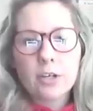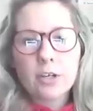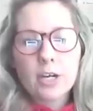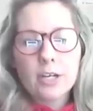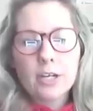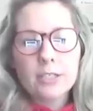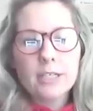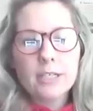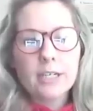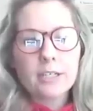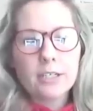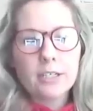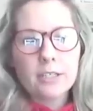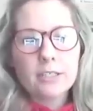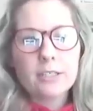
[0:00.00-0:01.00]
contact
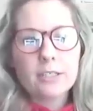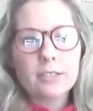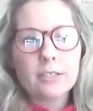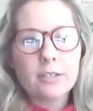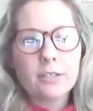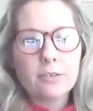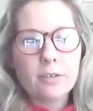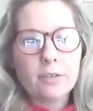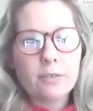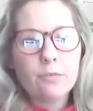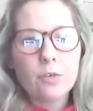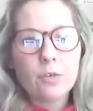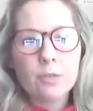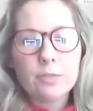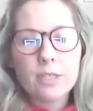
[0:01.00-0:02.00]
us
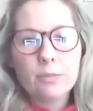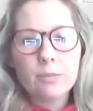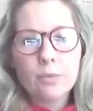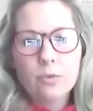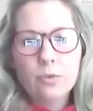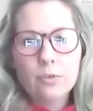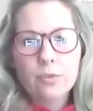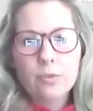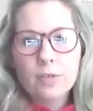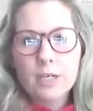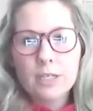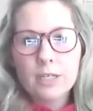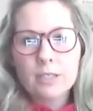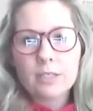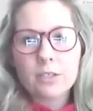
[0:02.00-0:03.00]
forms at both.
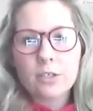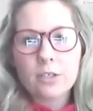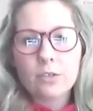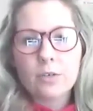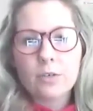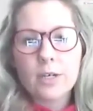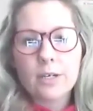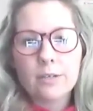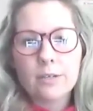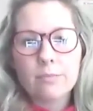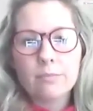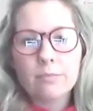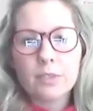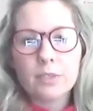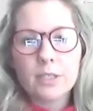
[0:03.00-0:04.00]
And so
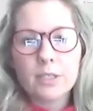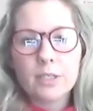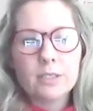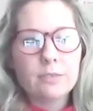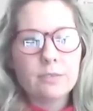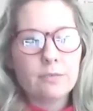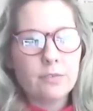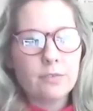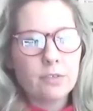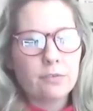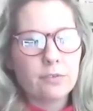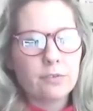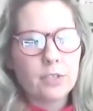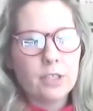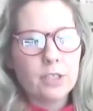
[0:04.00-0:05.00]
please feel
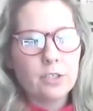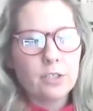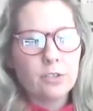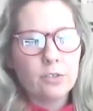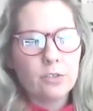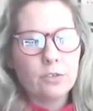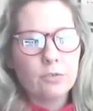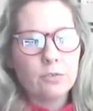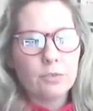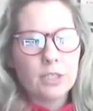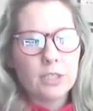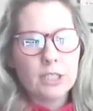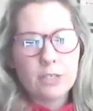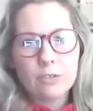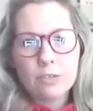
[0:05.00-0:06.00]
free to
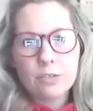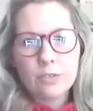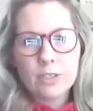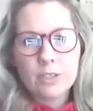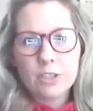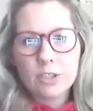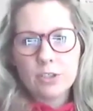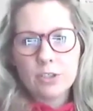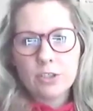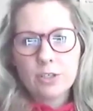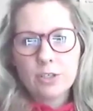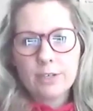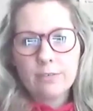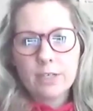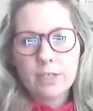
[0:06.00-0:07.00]
reach out to us should you
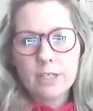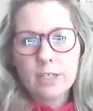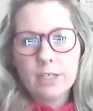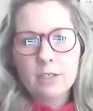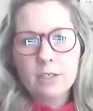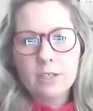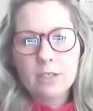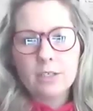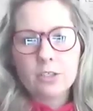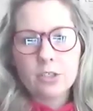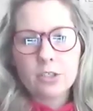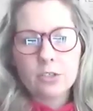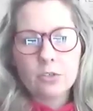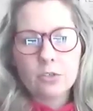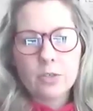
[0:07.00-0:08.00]
have any
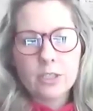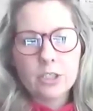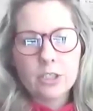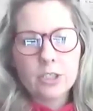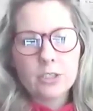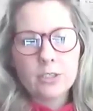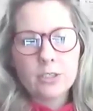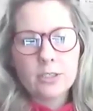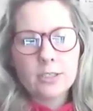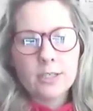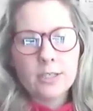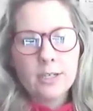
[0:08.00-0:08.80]
additional questions.